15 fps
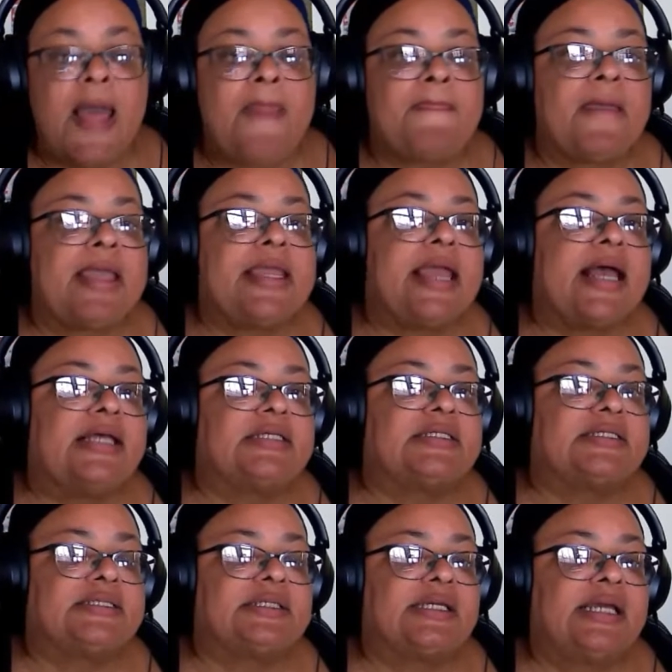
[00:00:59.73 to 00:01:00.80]
Yes.
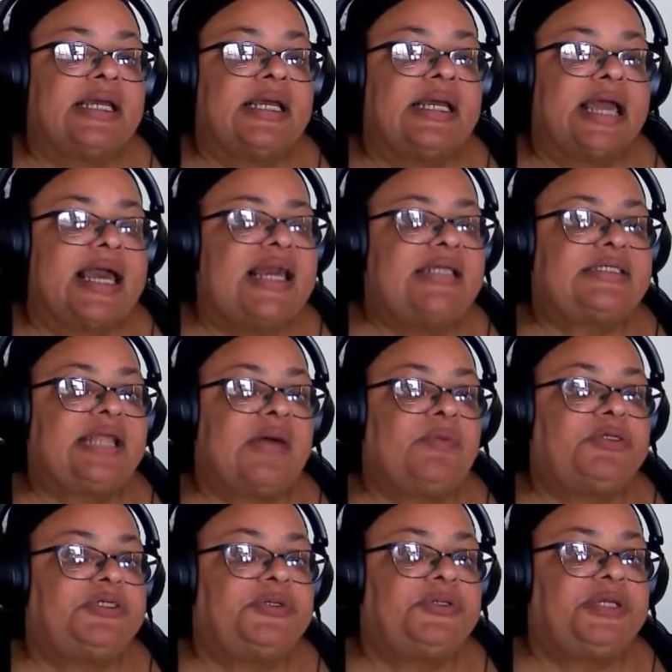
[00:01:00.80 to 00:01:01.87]
And it's not what you
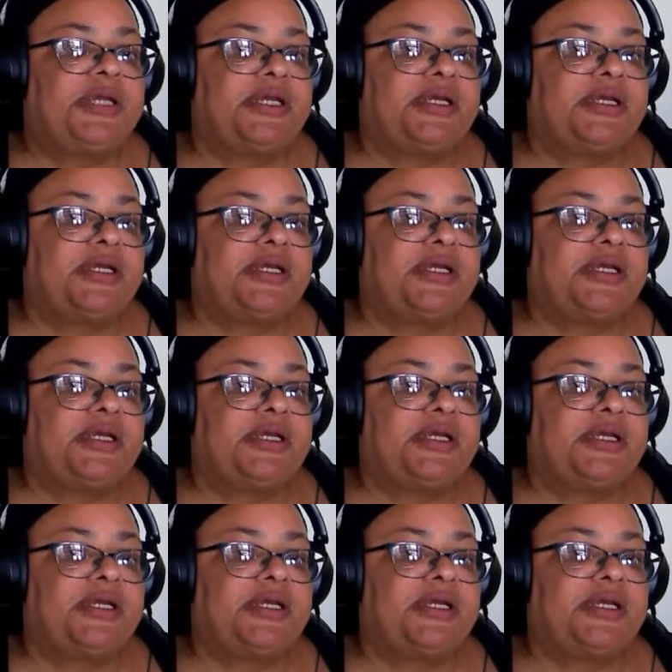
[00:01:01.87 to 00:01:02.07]
think.